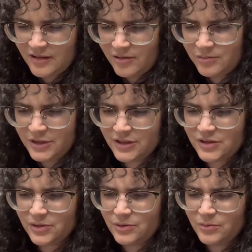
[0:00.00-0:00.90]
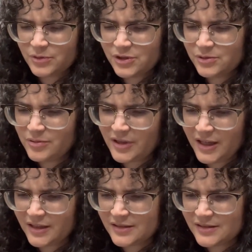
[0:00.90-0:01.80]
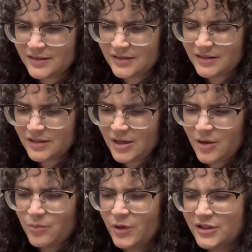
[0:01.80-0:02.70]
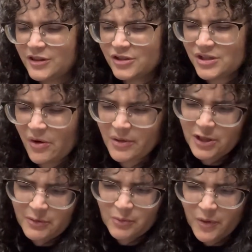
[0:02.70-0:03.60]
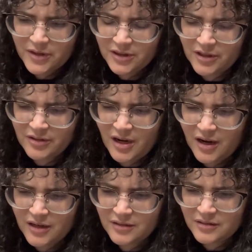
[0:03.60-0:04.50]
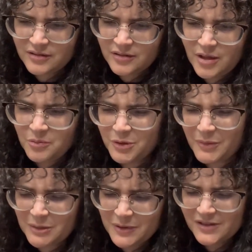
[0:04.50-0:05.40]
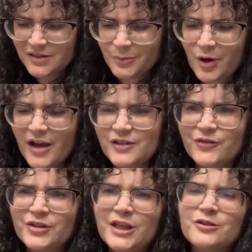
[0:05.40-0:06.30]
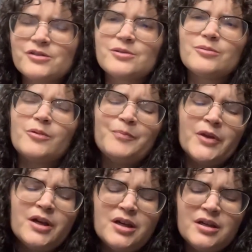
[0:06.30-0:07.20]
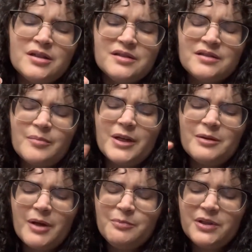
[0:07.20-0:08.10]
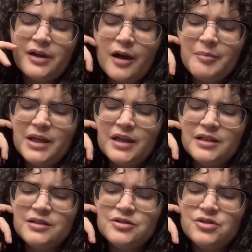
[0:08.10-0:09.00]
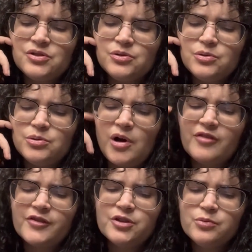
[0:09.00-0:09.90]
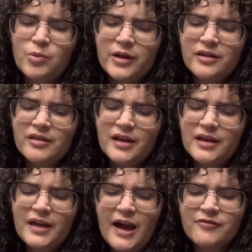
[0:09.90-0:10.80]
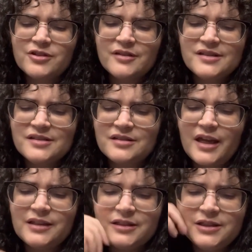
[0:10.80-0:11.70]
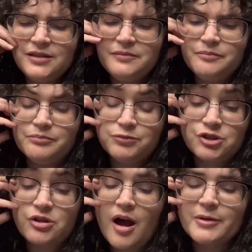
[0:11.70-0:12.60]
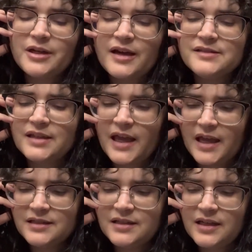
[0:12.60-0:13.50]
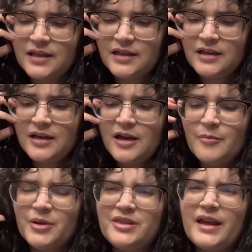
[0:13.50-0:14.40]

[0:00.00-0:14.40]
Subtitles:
Holding two things. One that they're showing you and one that they're not. One might be a surprise for later. So somebody might be coming in to offer you one thing after this slightly traumatizing ending, but